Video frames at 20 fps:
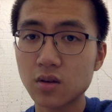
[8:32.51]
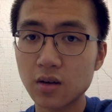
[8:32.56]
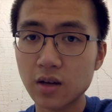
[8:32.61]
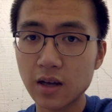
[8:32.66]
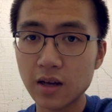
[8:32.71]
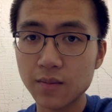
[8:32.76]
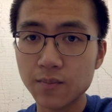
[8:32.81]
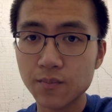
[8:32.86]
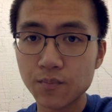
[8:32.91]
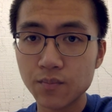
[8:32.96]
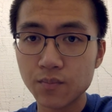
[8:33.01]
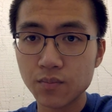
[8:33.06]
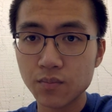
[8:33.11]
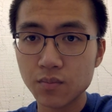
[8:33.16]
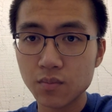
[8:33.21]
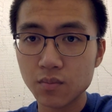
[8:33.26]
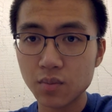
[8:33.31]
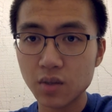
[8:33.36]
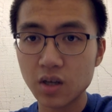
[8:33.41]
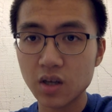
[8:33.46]
Okay,
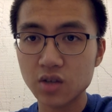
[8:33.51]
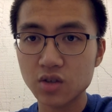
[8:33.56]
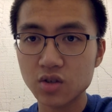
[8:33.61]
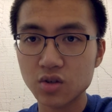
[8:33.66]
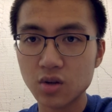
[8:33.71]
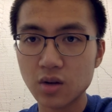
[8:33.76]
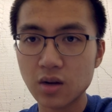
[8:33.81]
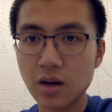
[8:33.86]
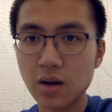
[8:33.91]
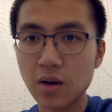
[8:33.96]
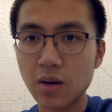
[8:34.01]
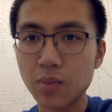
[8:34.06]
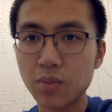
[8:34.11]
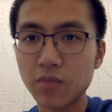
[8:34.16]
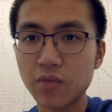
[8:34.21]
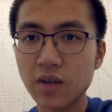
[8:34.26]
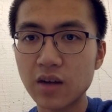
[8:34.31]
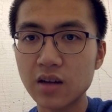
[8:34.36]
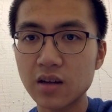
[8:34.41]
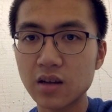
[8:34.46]
because you know how I
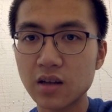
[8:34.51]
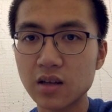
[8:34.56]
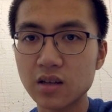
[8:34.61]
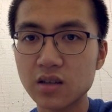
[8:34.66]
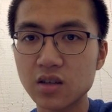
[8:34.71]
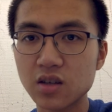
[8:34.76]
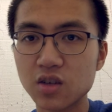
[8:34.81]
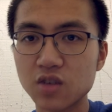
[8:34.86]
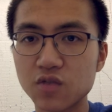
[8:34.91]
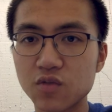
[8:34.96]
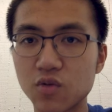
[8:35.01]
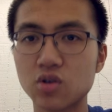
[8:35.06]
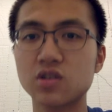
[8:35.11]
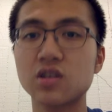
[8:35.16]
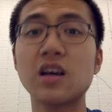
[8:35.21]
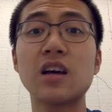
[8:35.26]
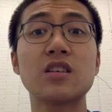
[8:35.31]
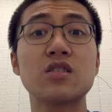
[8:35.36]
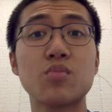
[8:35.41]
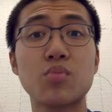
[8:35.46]
provided like
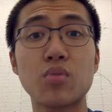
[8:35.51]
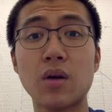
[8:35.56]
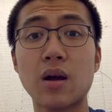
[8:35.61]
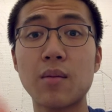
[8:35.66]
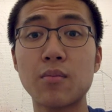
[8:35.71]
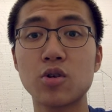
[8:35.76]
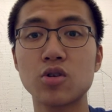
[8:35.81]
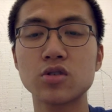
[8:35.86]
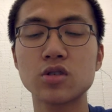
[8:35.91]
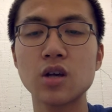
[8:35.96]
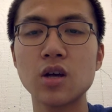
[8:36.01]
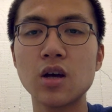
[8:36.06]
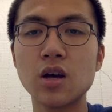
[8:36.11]
Salesforce as parameters.